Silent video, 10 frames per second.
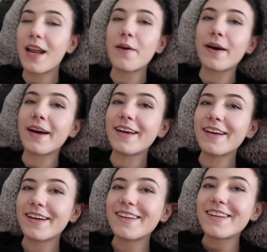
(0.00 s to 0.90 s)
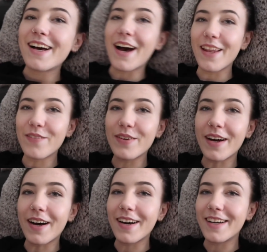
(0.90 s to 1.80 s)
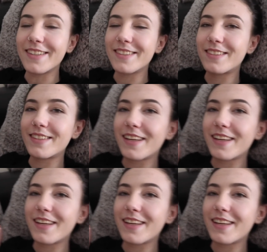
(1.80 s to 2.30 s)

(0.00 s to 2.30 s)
Anyway, so I love you guys.